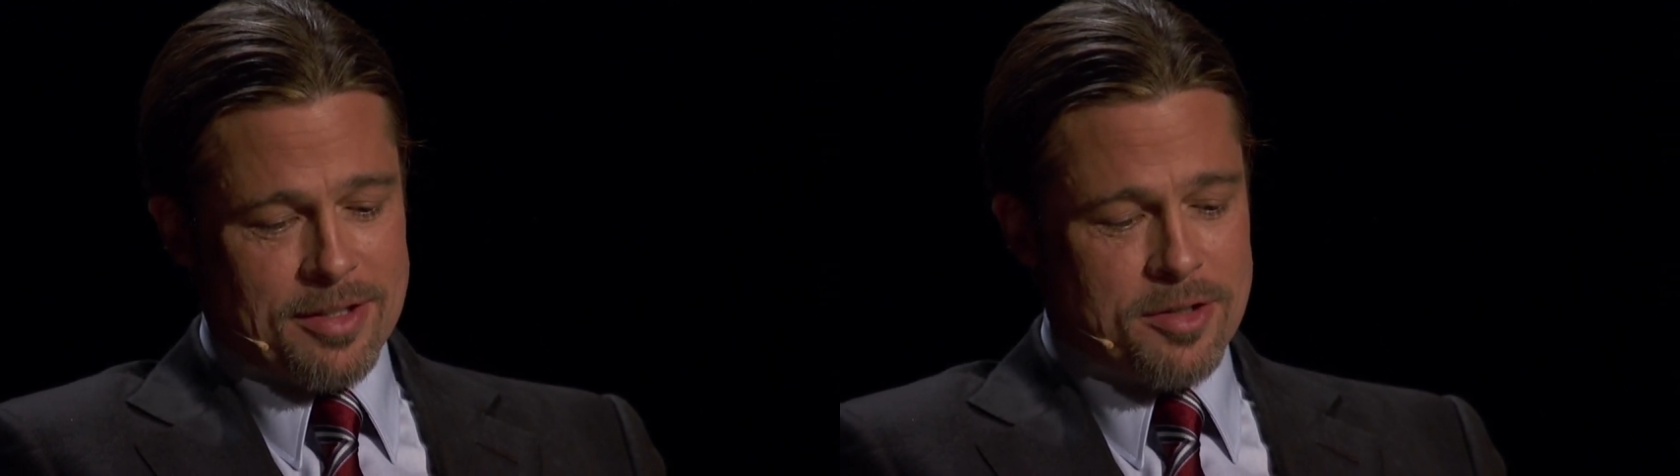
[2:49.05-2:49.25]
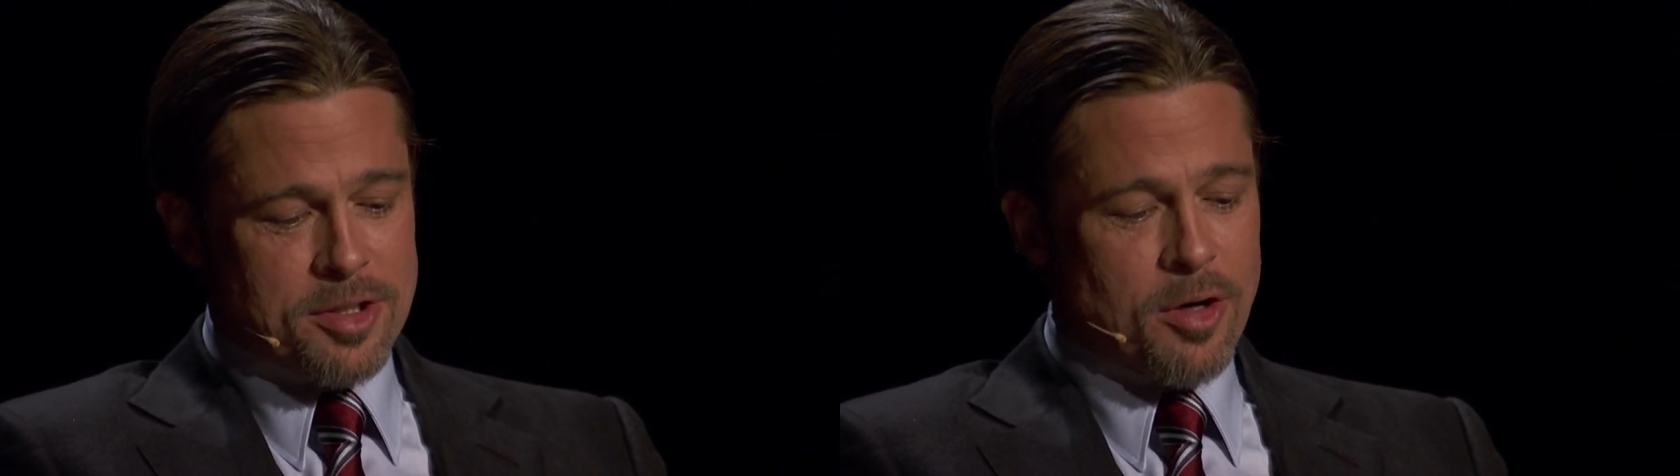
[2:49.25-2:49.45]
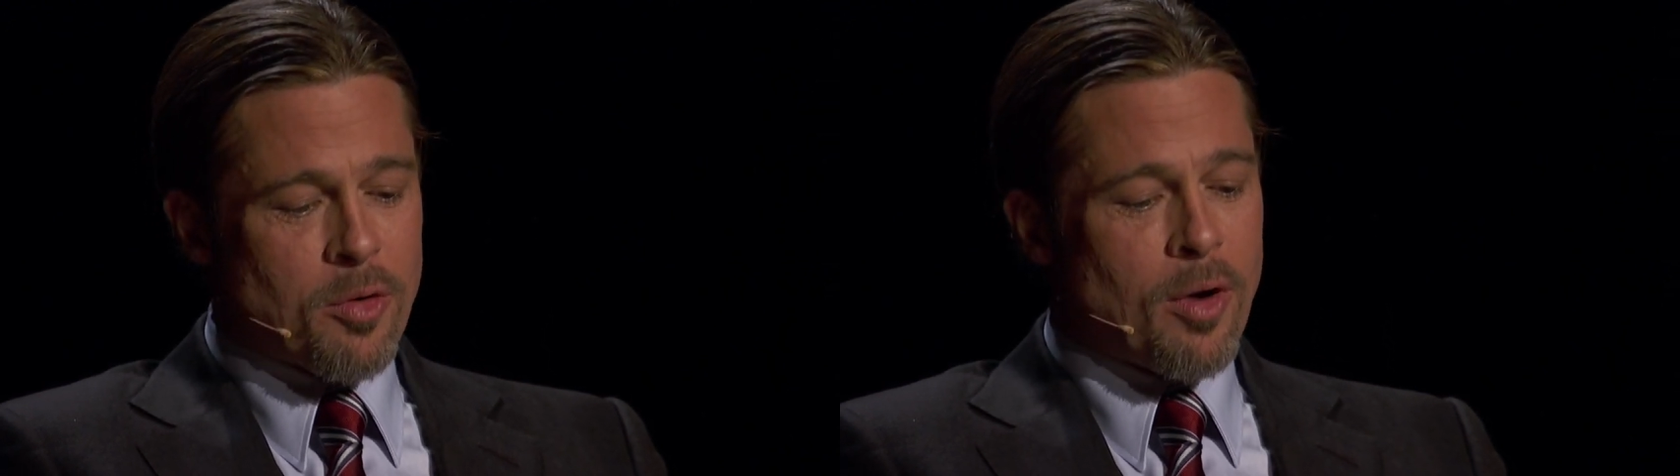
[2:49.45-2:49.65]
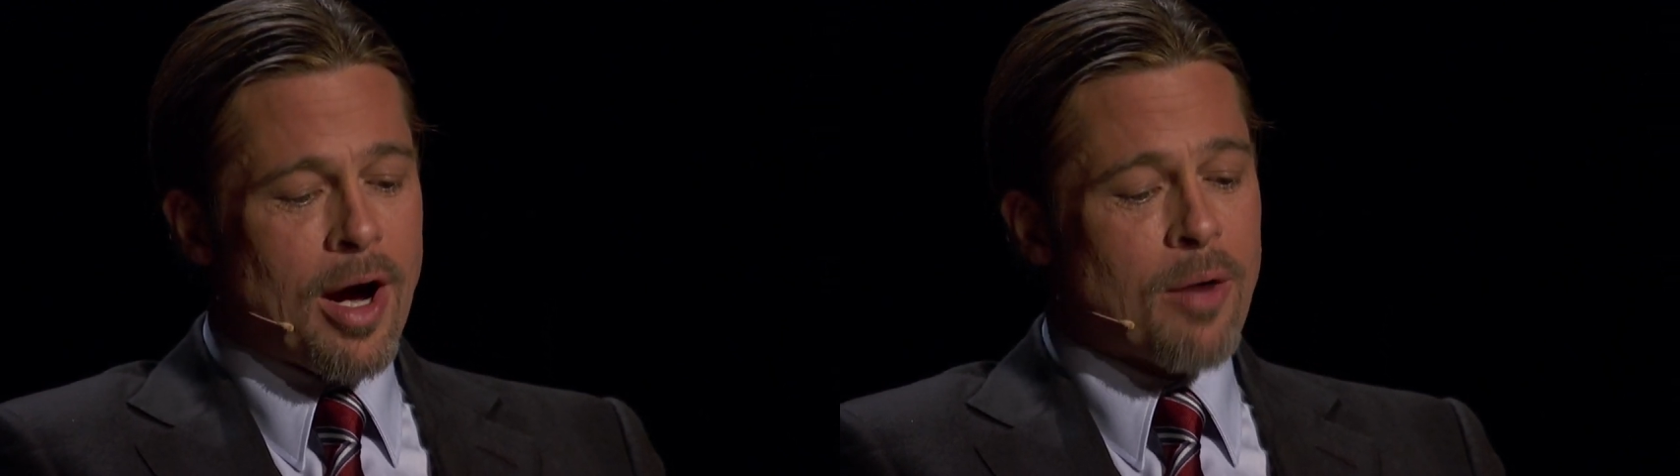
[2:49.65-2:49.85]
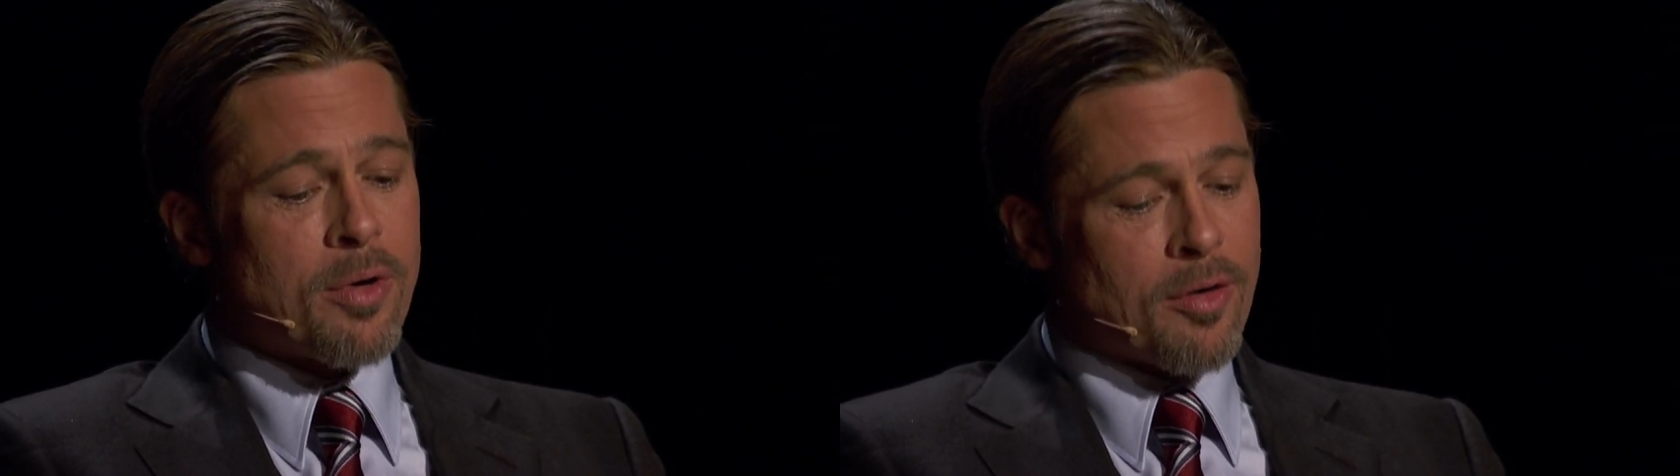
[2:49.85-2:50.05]
So
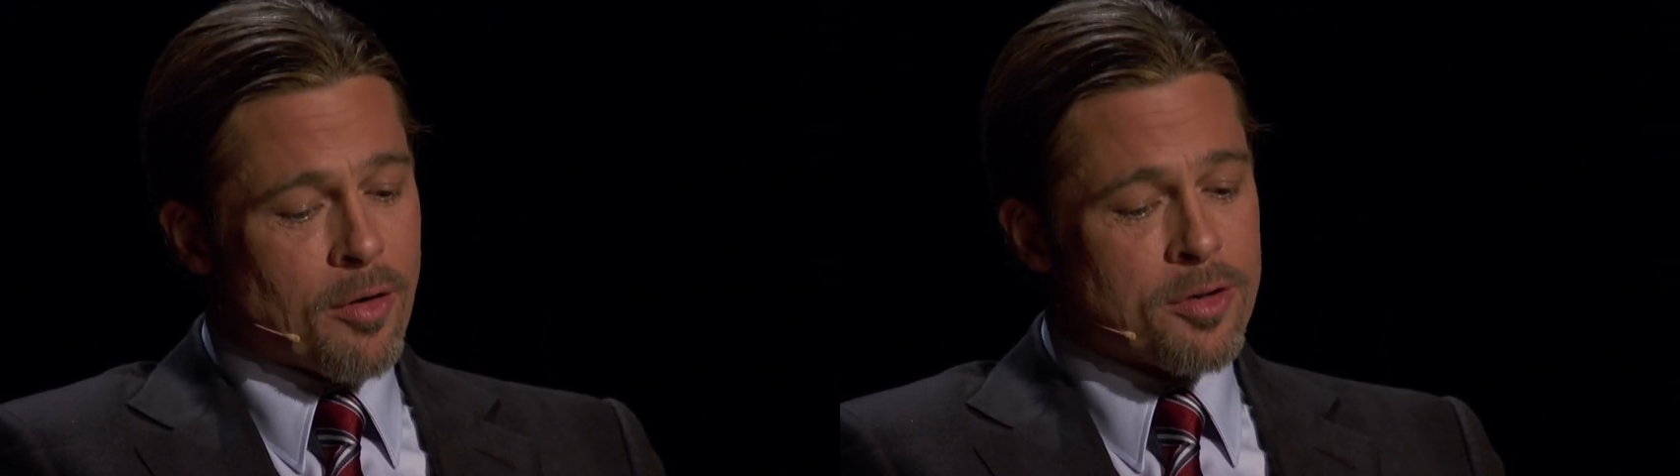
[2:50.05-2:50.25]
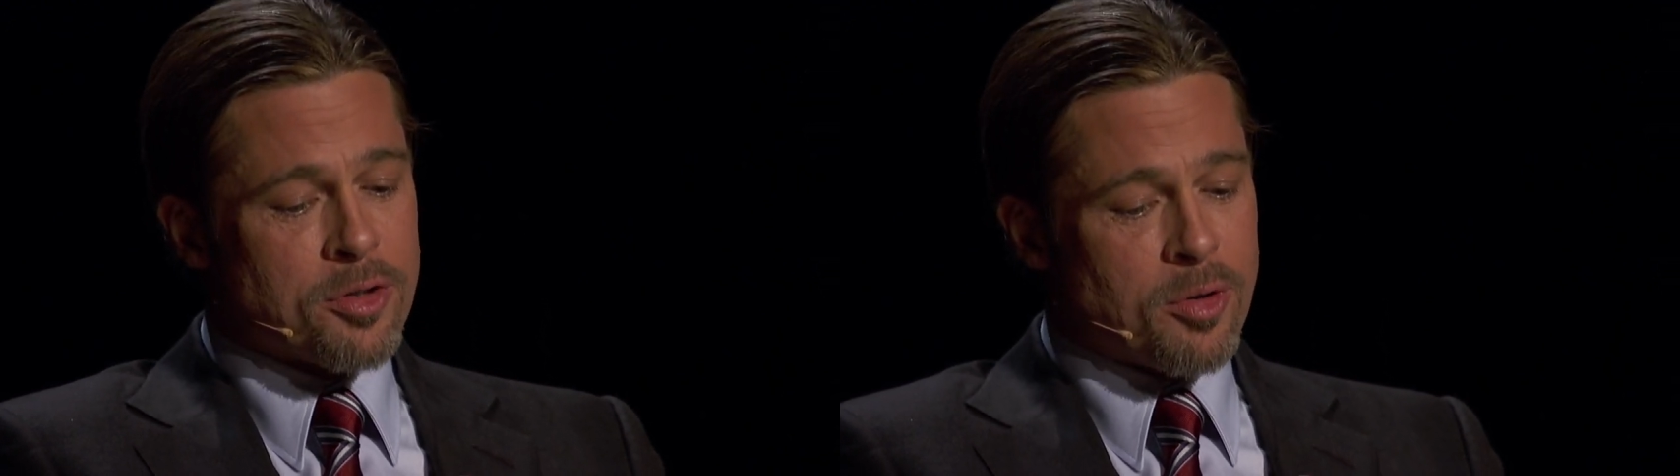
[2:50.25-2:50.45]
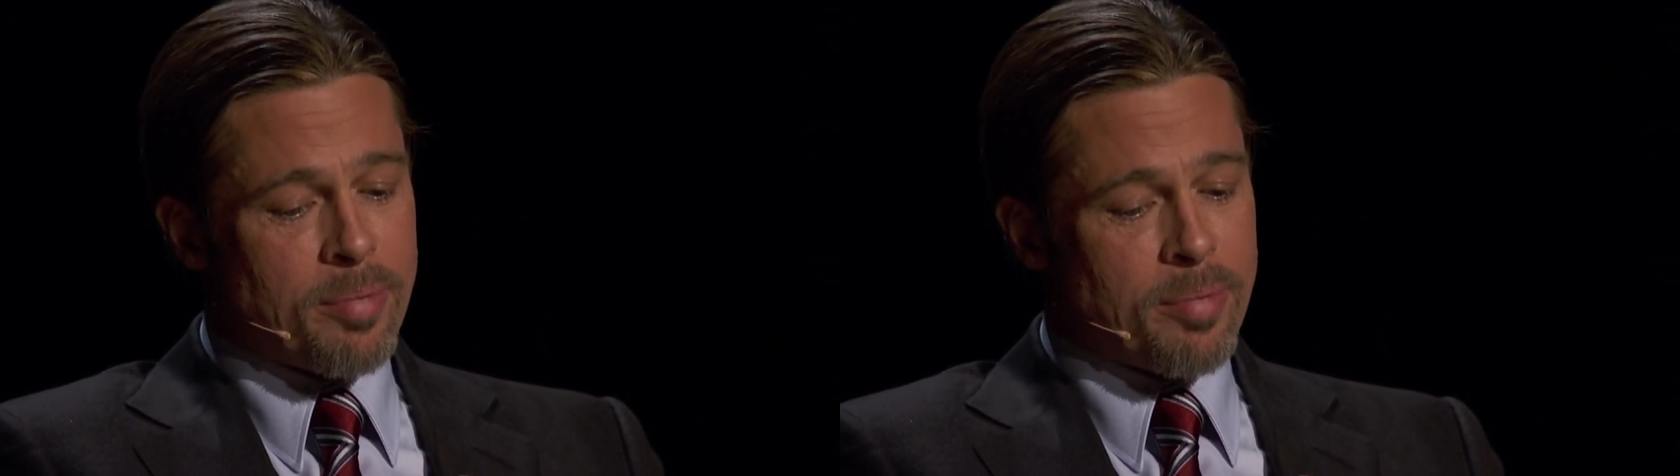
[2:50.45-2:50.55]
I would urge you to